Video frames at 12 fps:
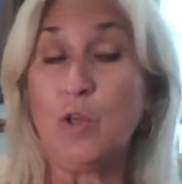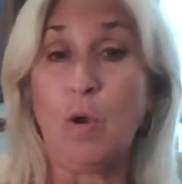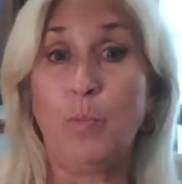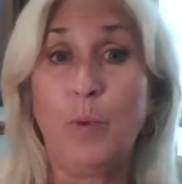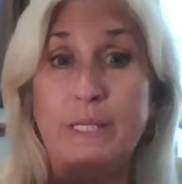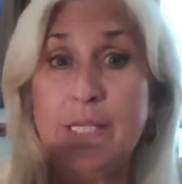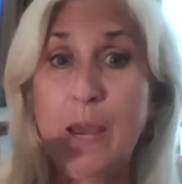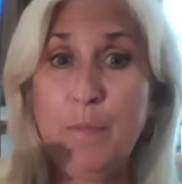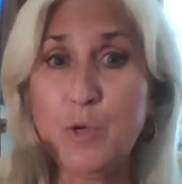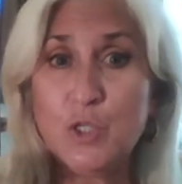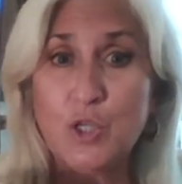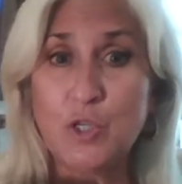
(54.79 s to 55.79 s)
What
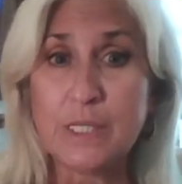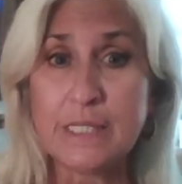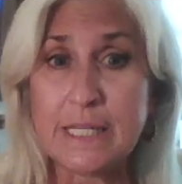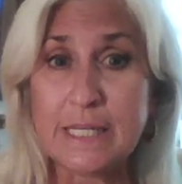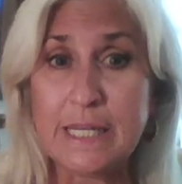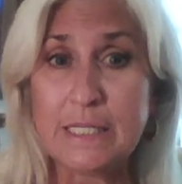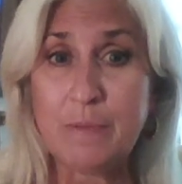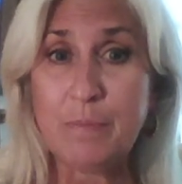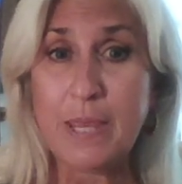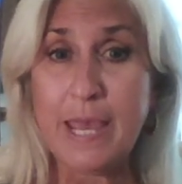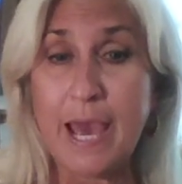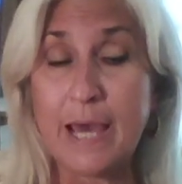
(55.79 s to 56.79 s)
temperature does it need to
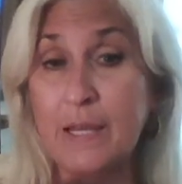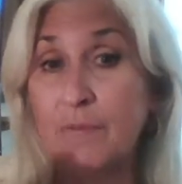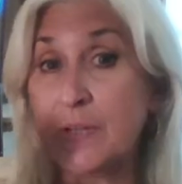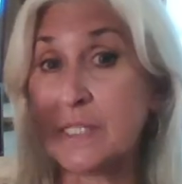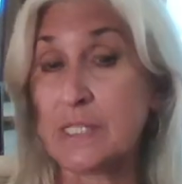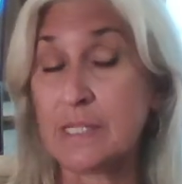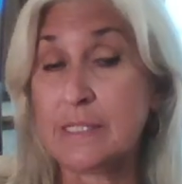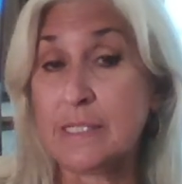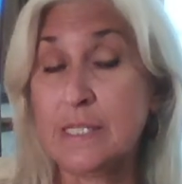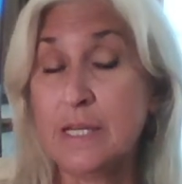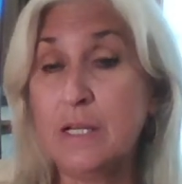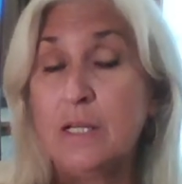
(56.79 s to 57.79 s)
be at if it's
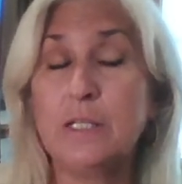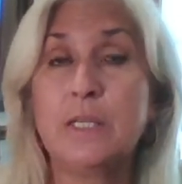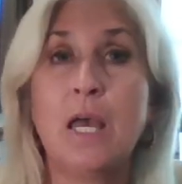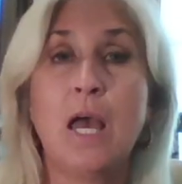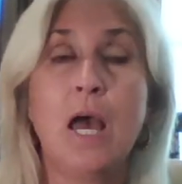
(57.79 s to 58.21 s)
distilled?